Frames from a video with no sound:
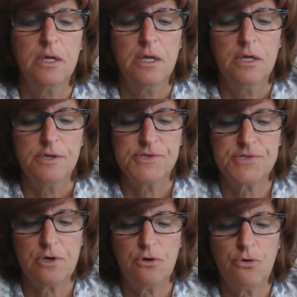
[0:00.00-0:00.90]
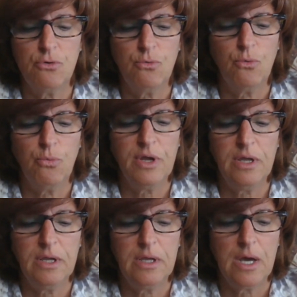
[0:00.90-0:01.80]
Mm-hmm. So
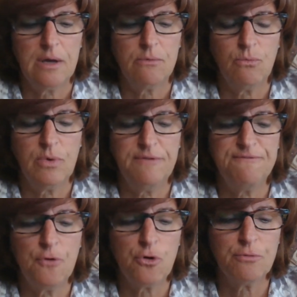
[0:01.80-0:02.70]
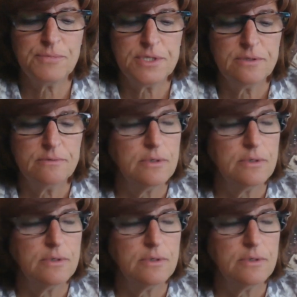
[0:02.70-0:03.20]
we formed